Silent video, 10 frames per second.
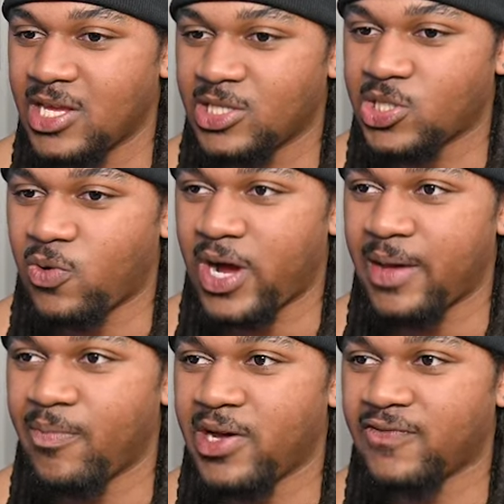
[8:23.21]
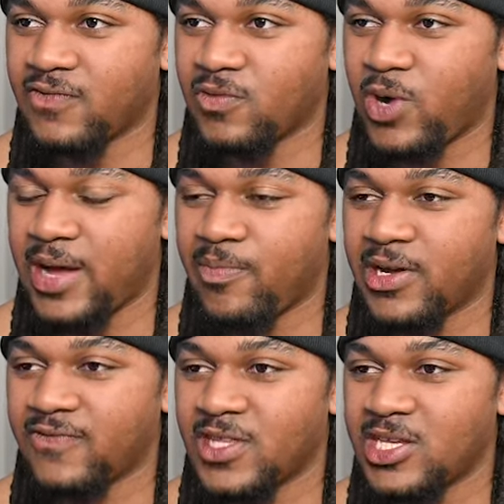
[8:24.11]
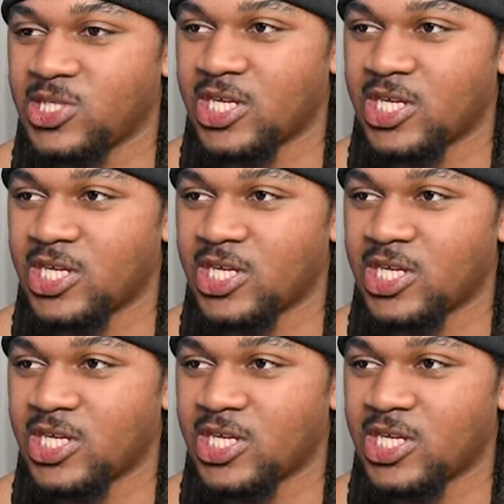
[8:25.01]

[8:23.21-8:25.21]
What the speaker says: So why buff this